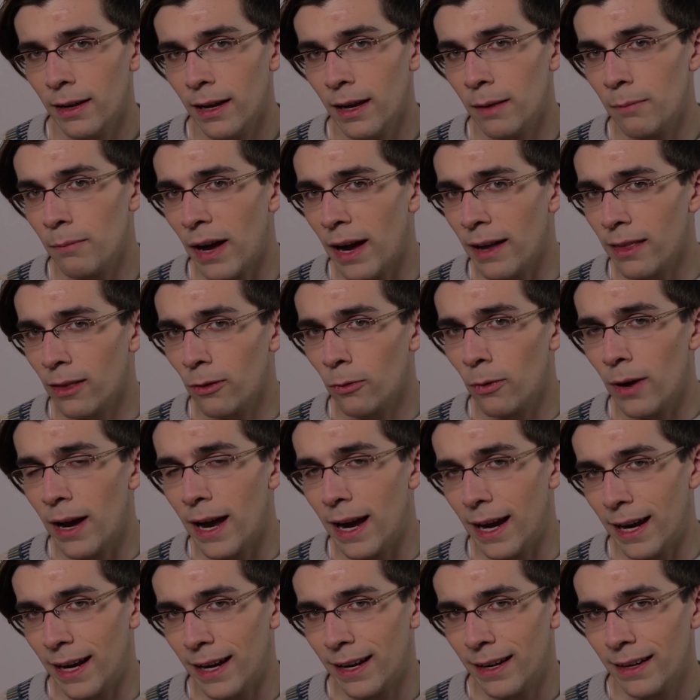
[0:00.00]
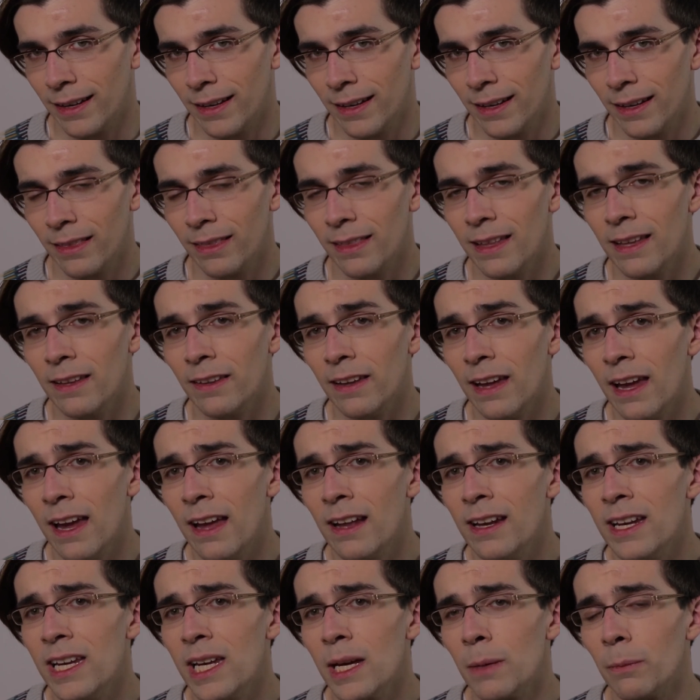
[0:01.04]
And by the way, the
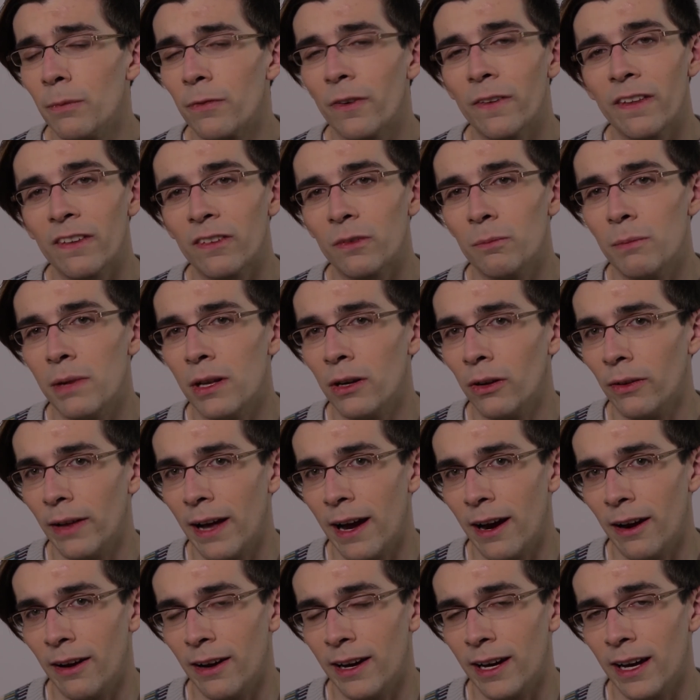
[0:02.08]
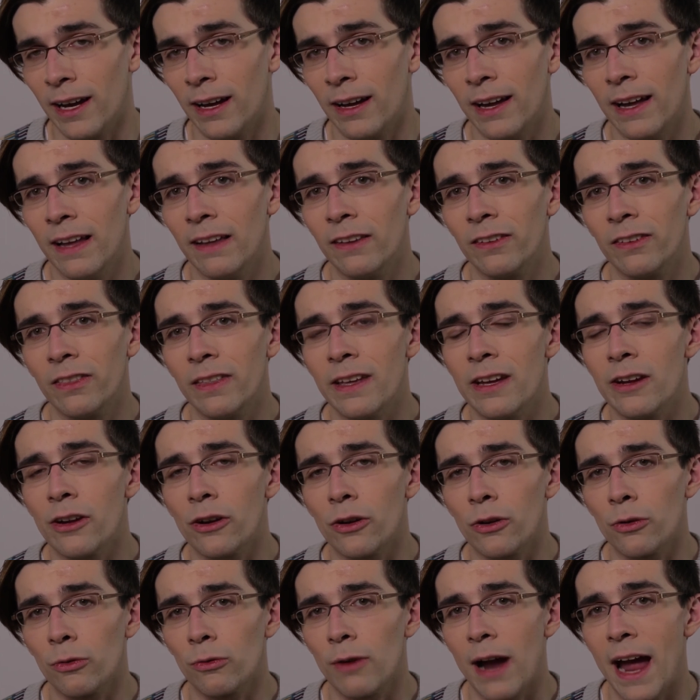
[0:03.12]
idiom for this middle area is the
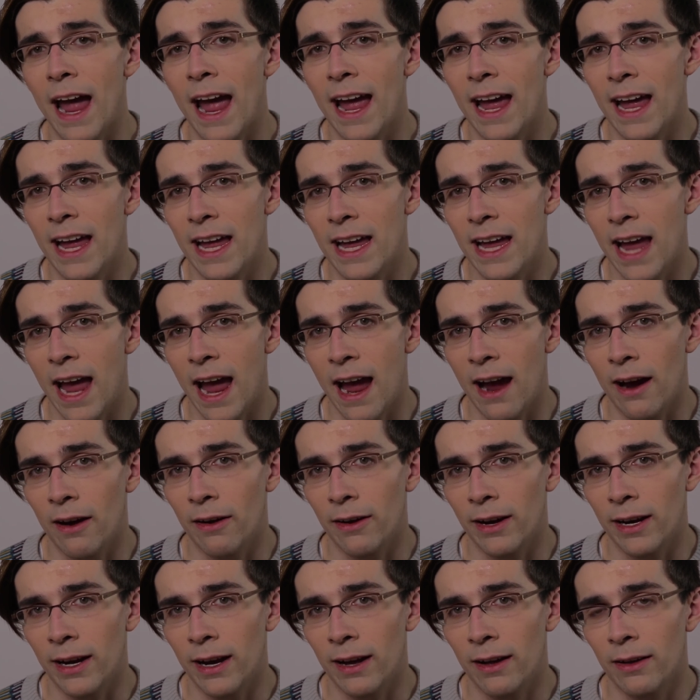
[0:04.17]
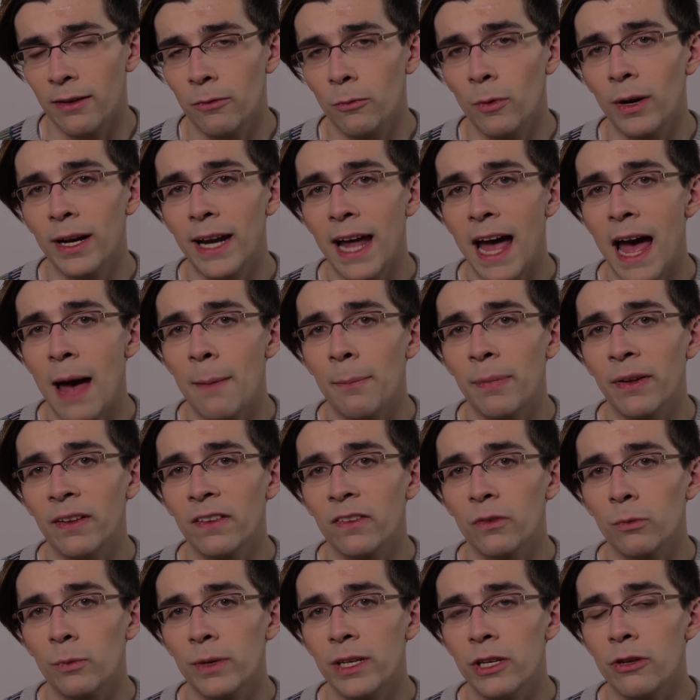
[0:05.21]
gray area, what
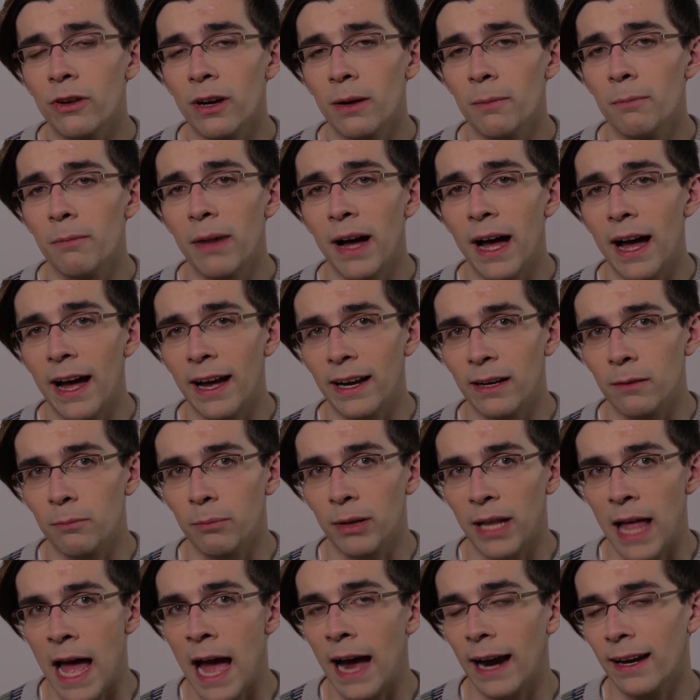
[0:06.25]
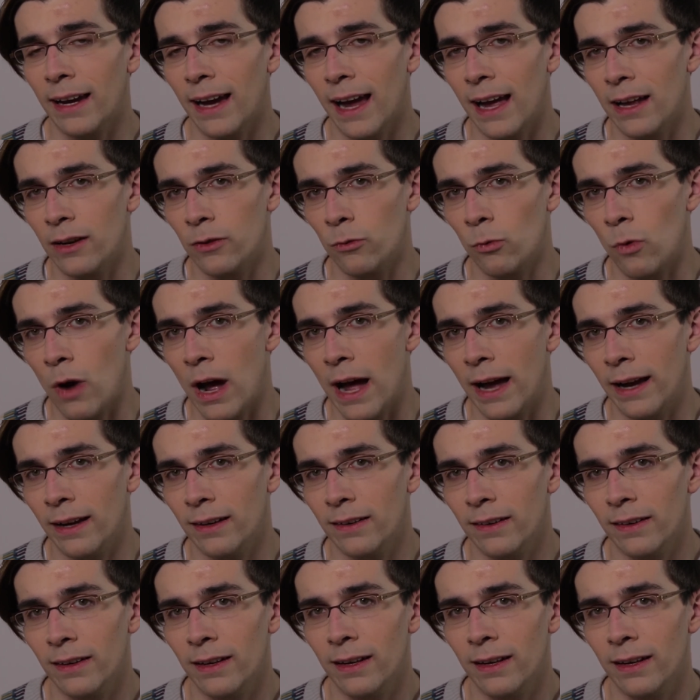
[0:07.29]
happens when you combine black and white.